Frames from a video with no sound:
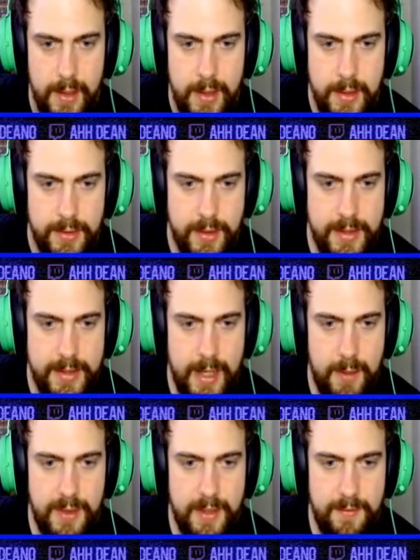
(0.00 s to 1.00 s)
So this time
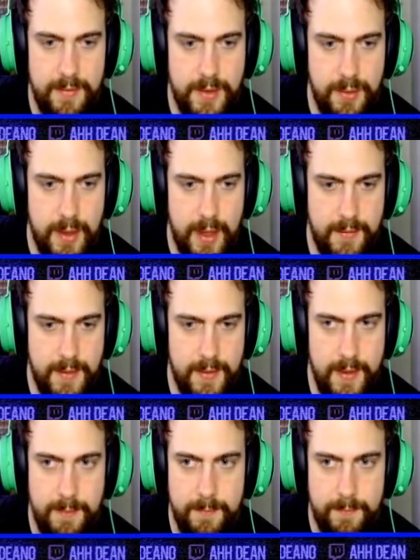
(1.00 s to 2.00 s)
we definitely do get rid of
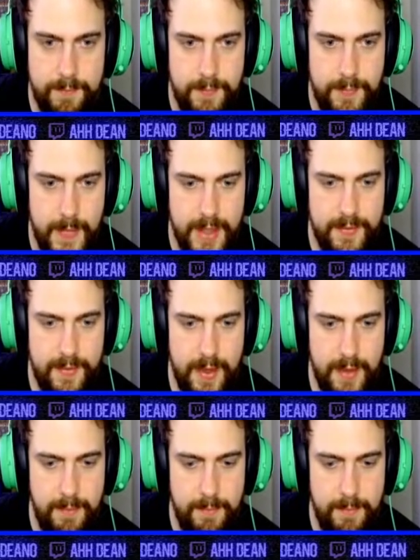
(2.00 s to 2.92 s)
it. That's fine.